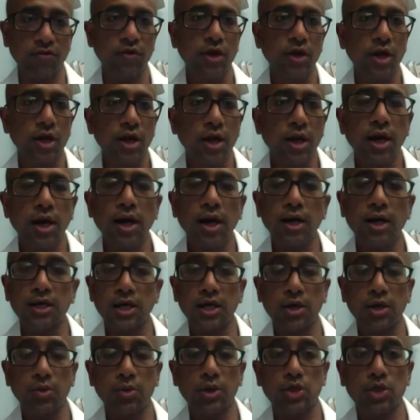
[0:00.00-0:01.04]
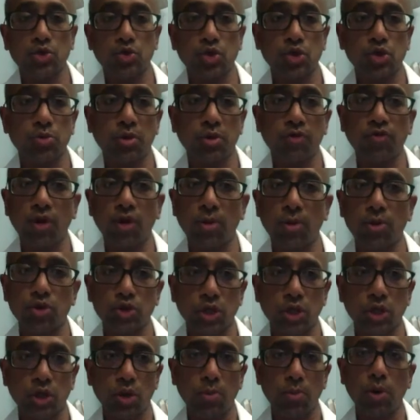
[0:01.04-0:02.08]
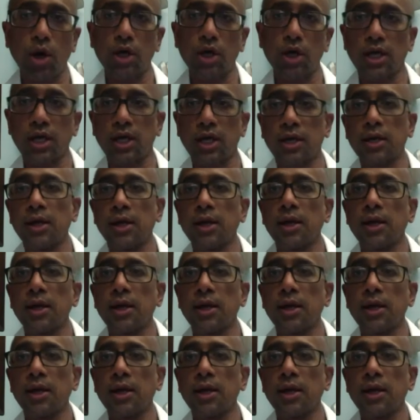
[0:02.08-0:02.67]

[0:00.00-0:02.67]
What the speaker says: heart intervention was performed using robotic.